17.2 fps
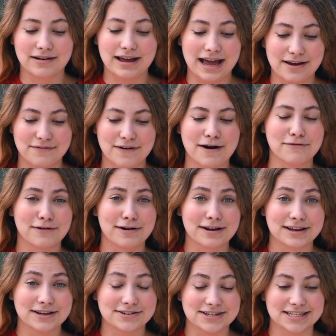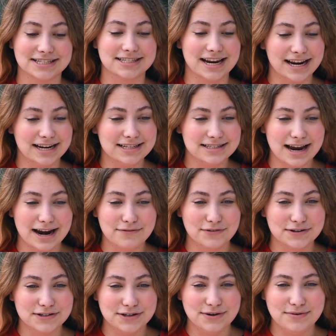okay, if everyone can just stay inside
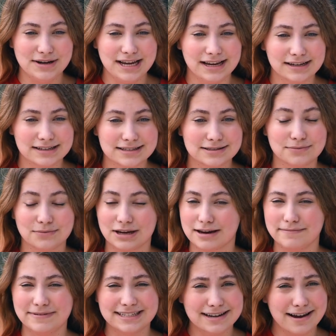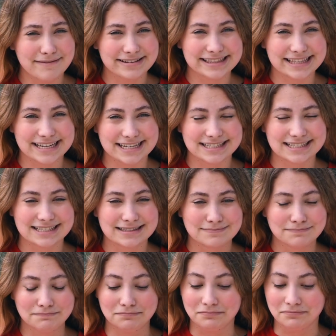for 2 weeks, we could be done with this.
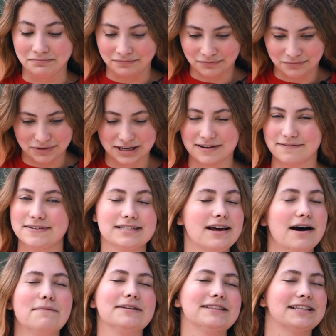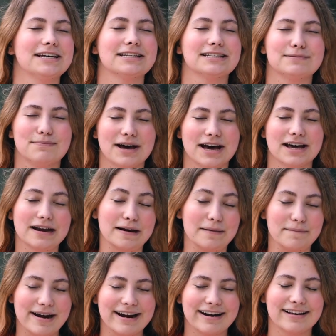We could be done with this, but
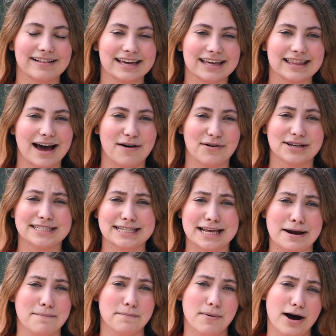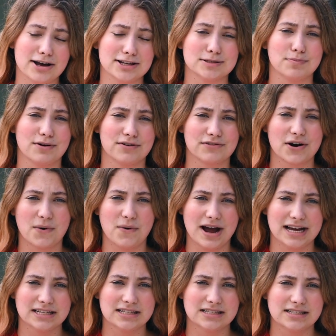apparently that was an impossible
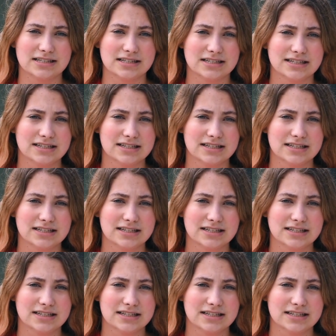request.